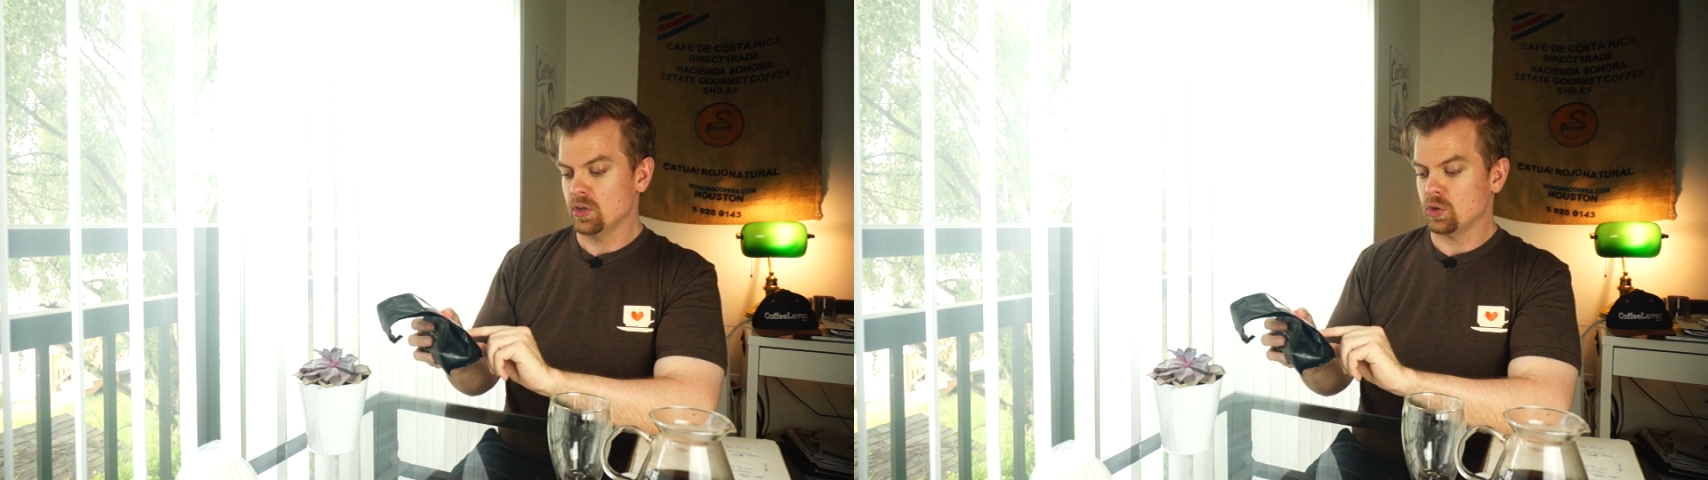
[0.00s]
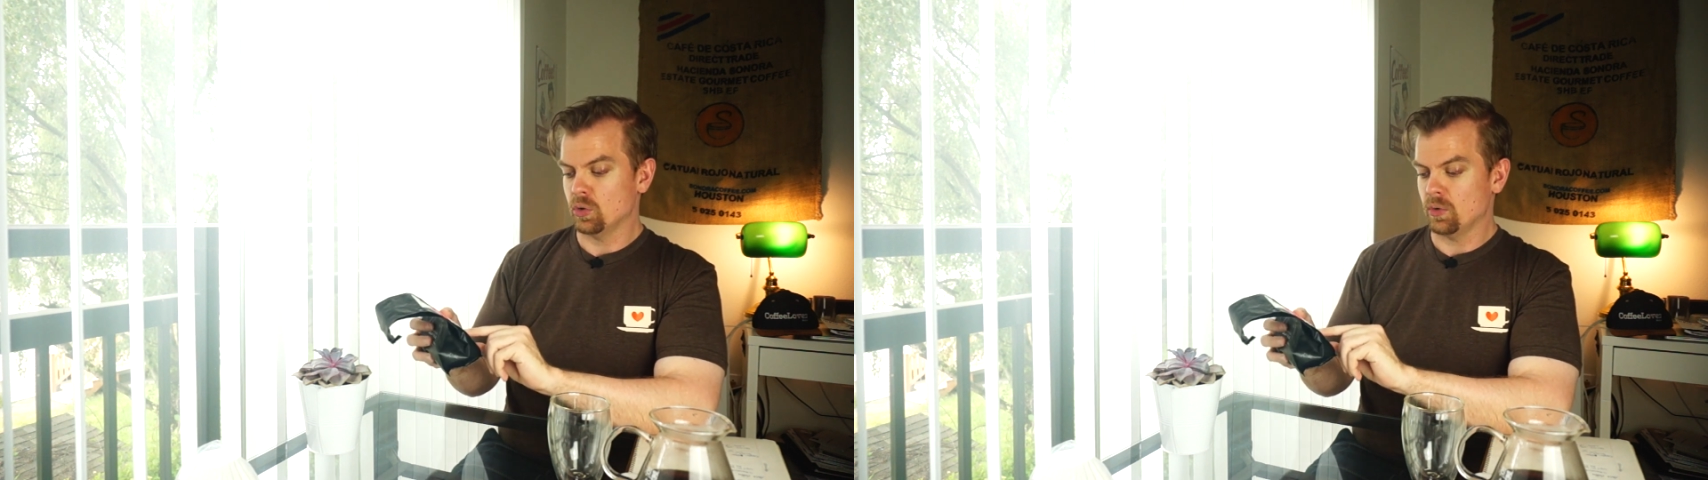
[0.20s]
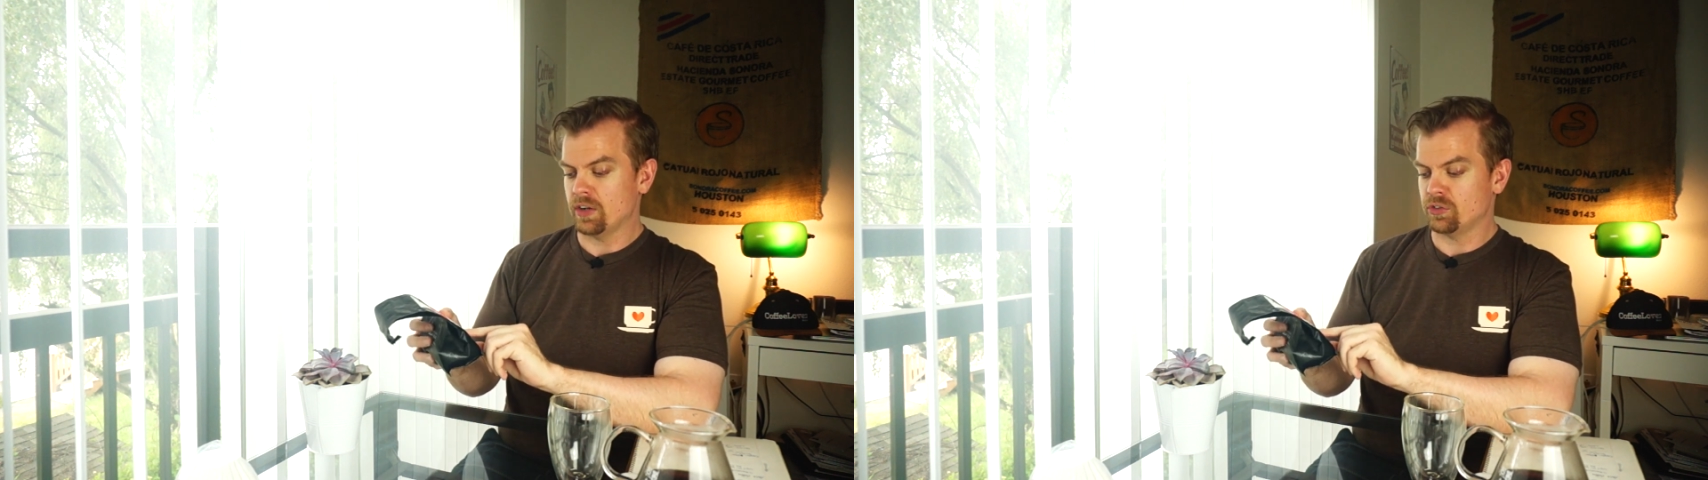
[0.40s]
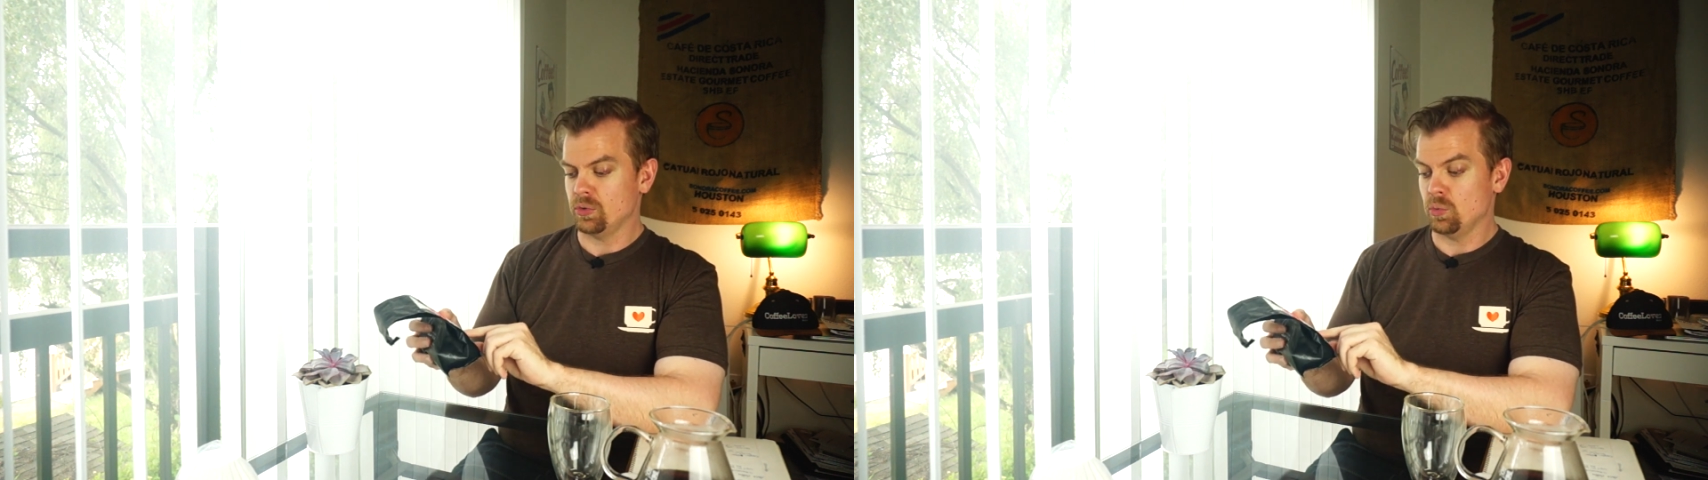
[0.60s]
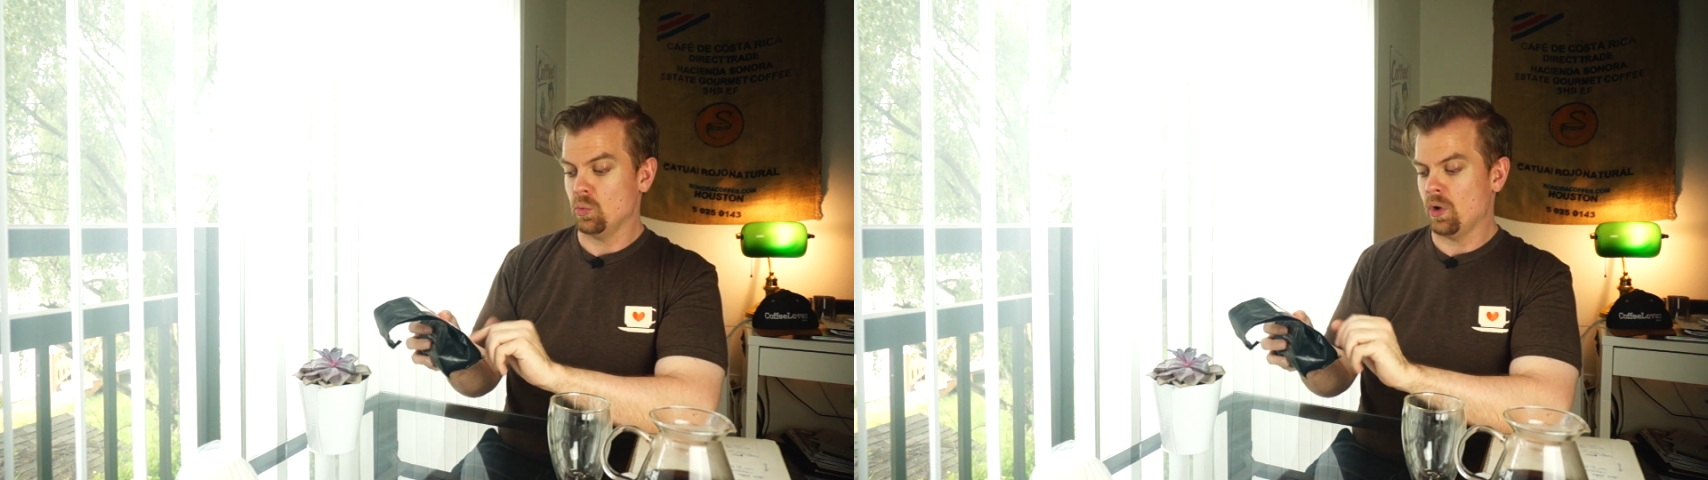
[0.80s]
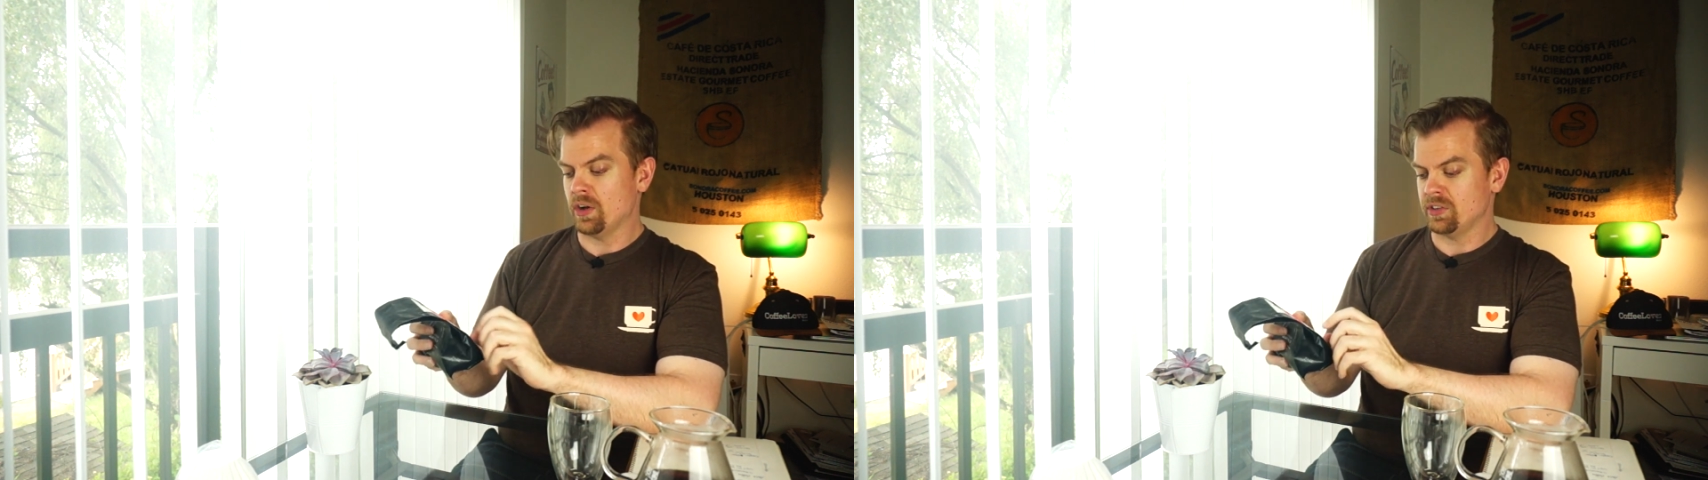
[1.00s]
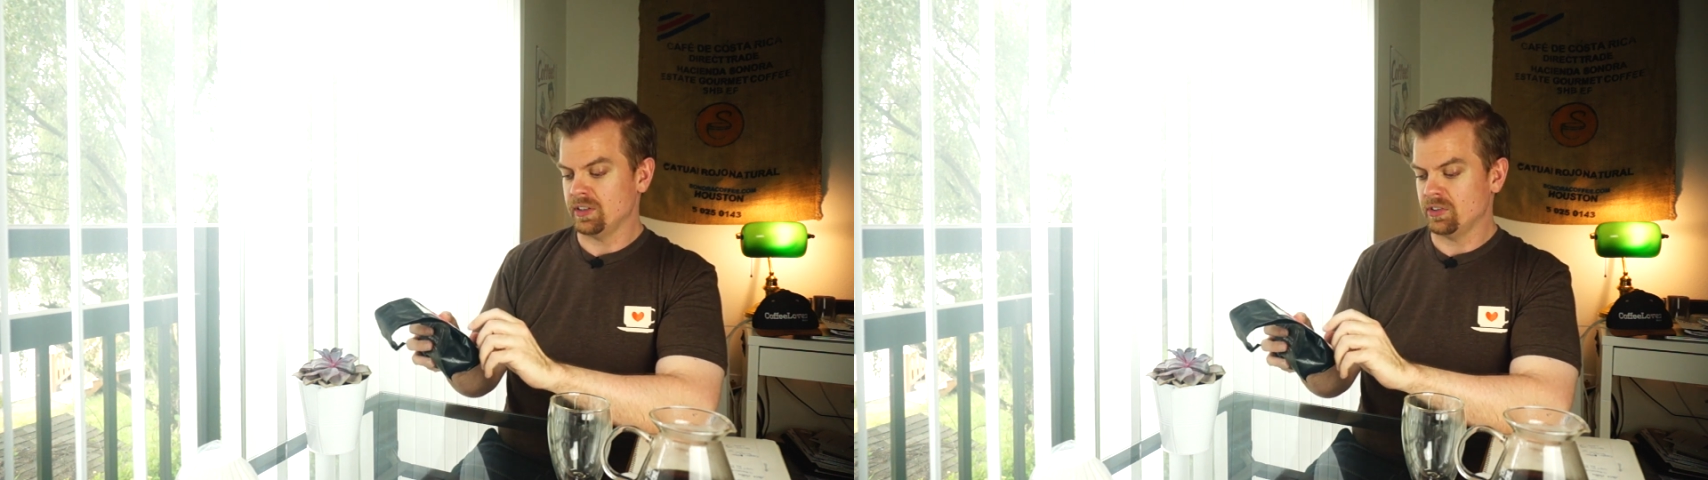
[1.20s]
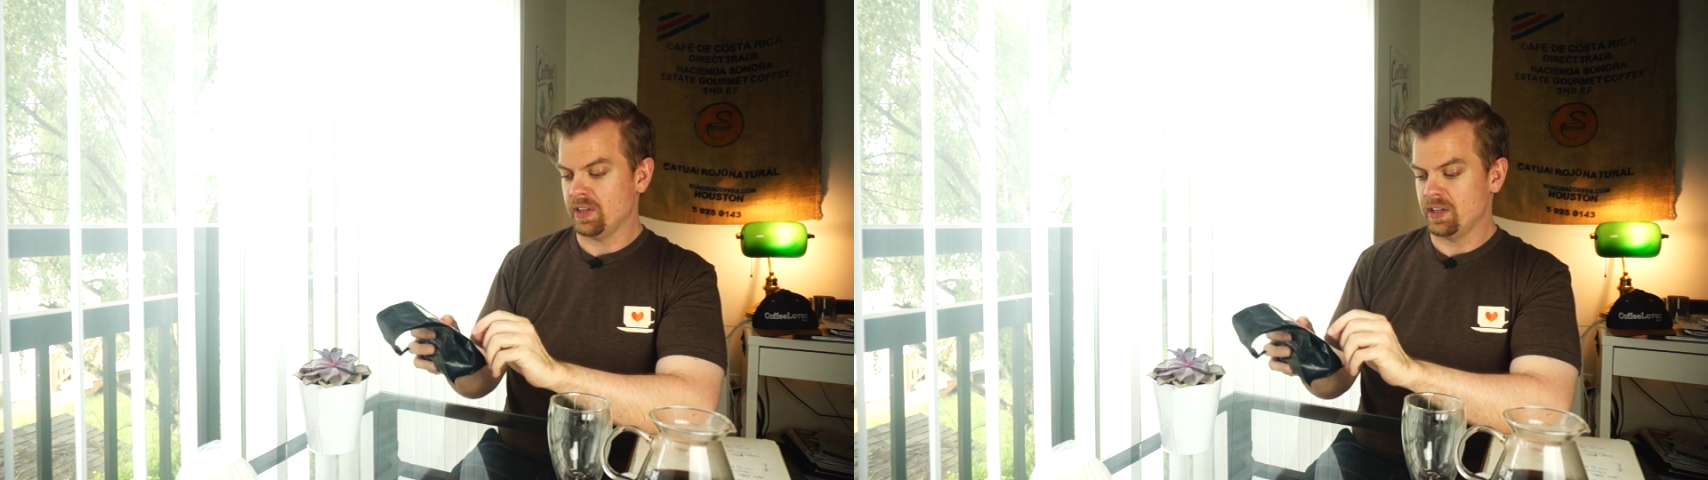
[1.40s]
Gurachu
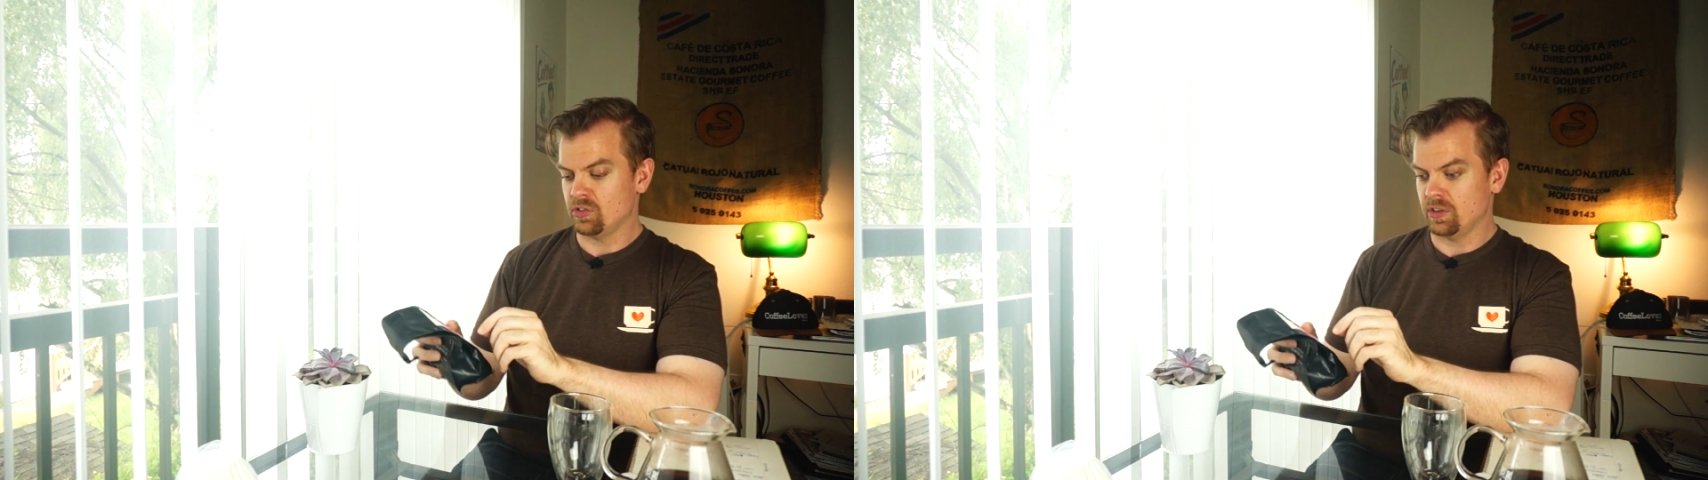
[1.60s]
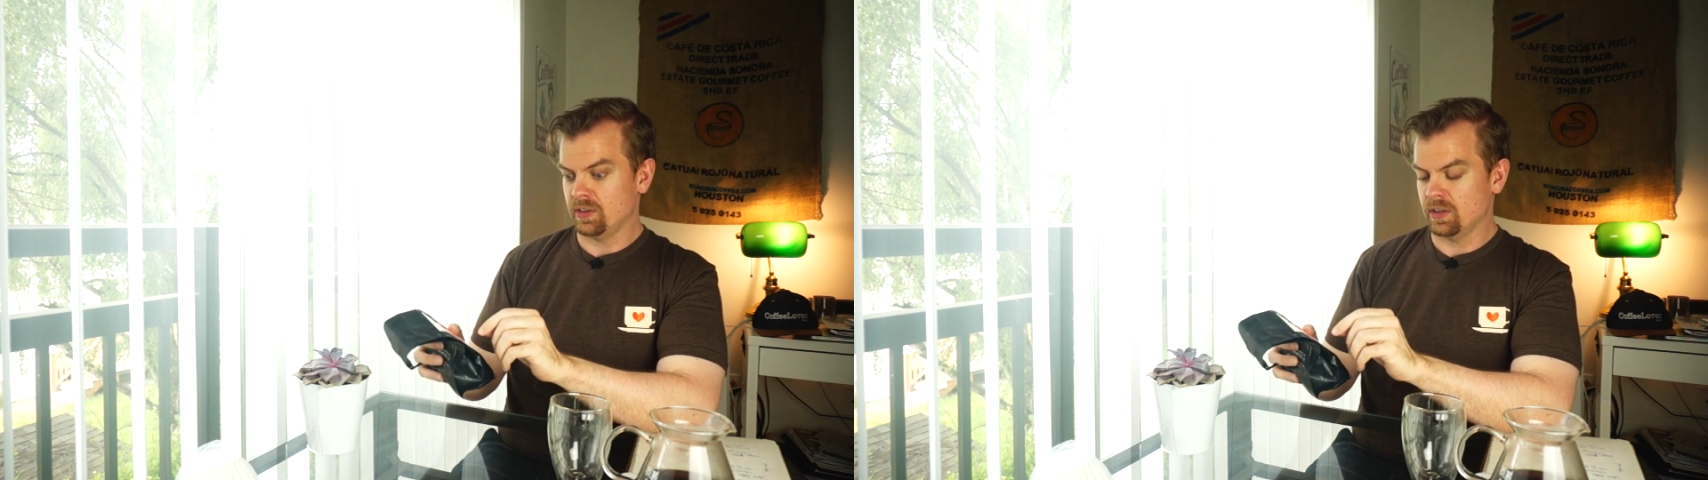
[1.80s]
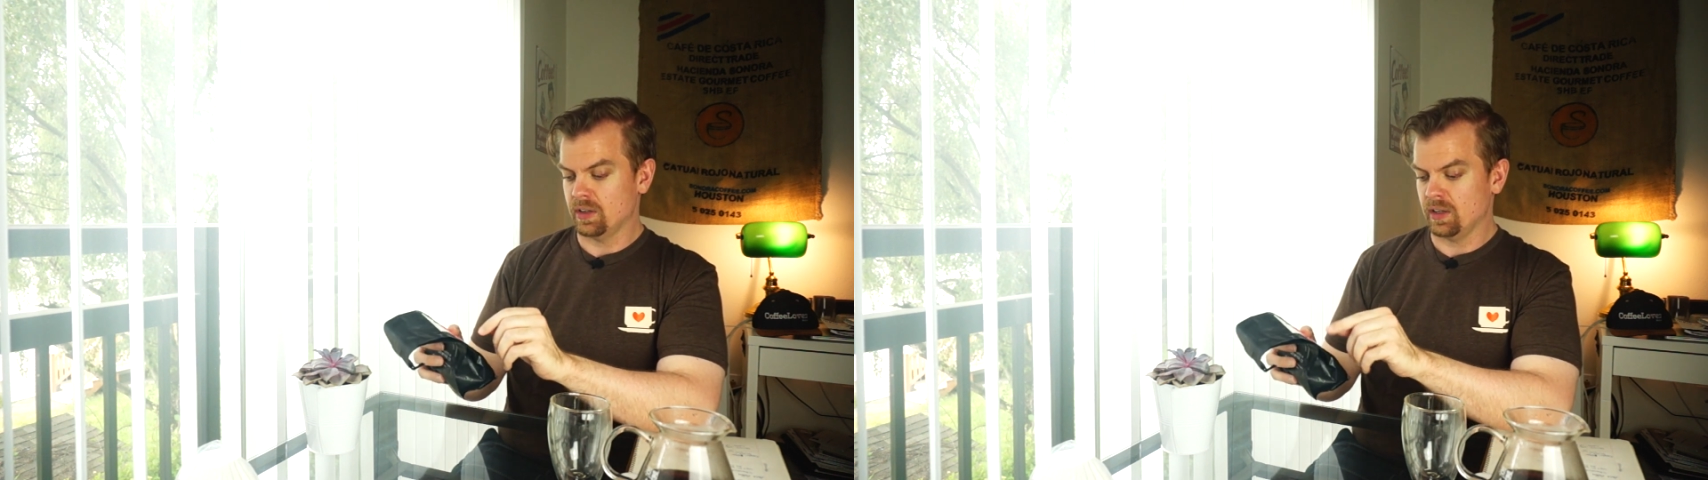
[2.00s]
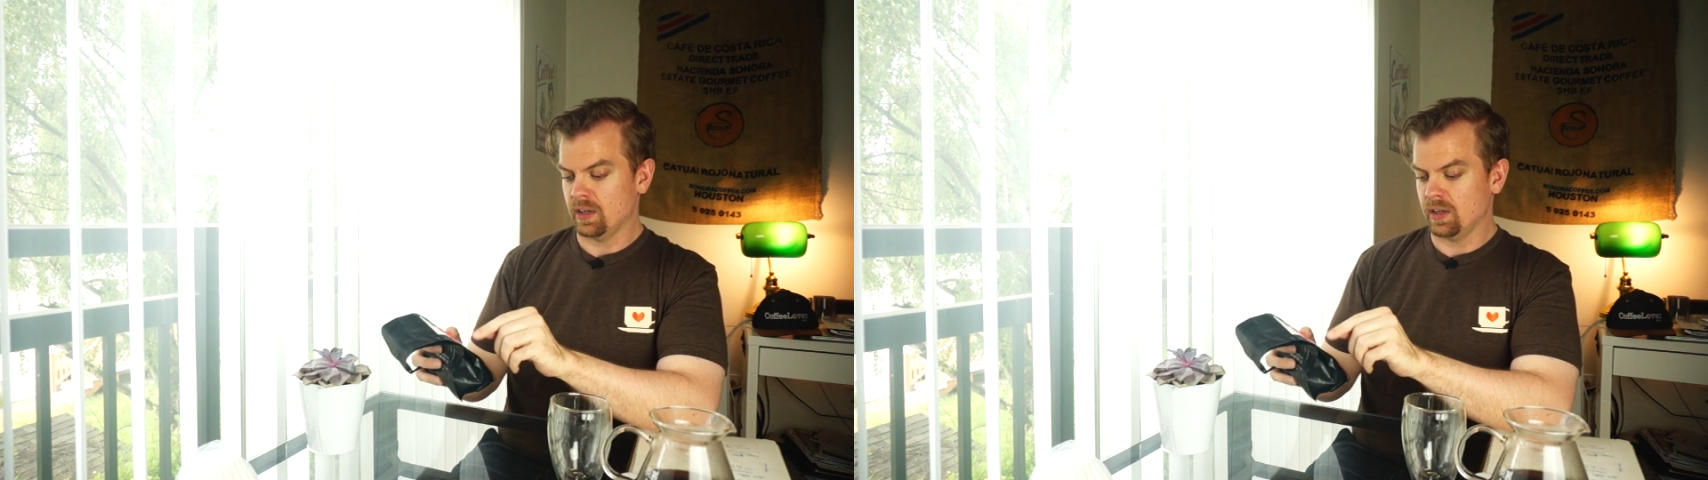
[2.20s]
washing station.